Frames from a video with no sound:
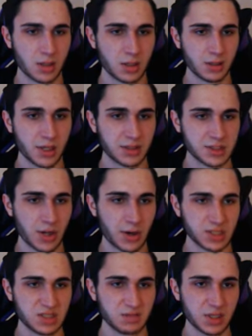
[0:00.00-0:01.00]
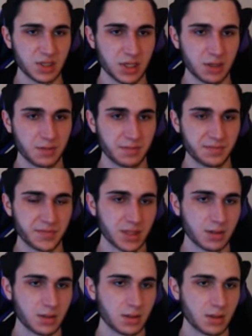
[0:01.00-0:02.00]
Like this RCB here.
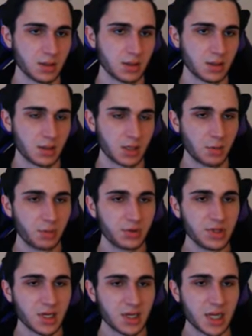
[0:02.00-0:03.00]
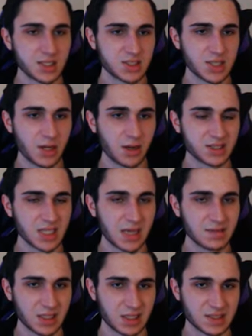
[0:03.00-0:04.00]
Completely unnecessary,
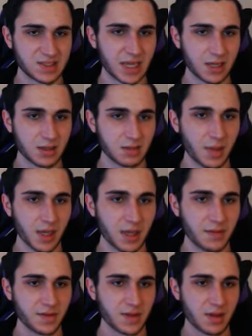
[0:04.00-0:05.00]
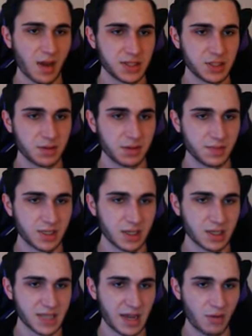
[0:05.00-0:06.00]
saves like a second, but I do it
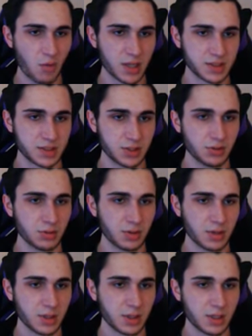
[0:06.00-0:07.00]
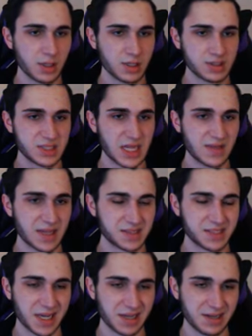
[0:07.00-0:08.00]
because I want to save that
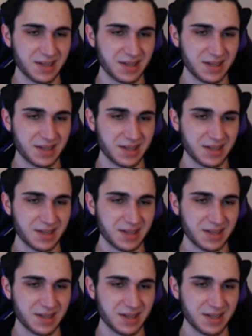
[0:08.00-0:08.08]
second.